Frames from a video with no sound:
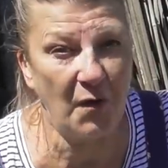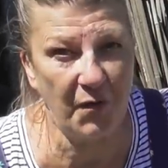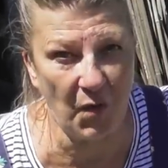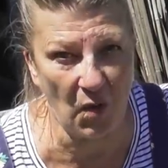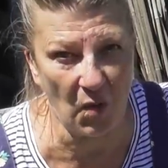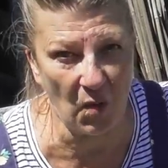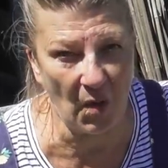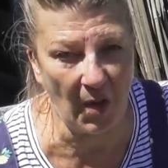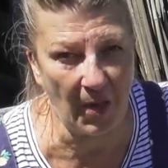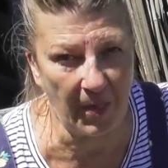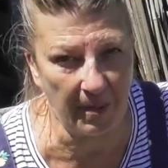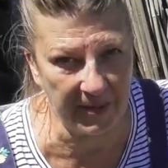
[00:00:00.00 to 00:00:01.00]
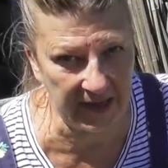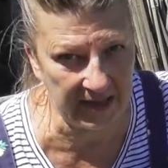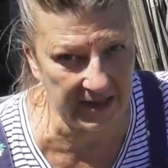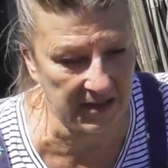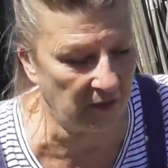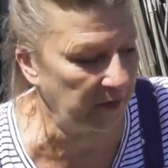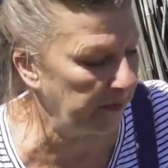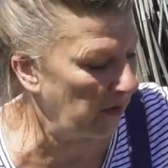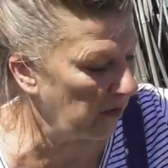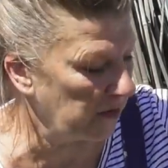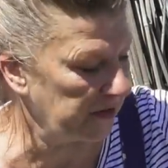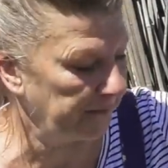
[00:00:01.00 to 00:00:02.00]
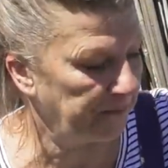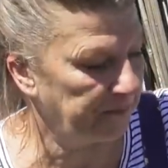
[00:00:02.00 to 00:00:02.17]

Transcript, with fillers: for the beans, not the pod.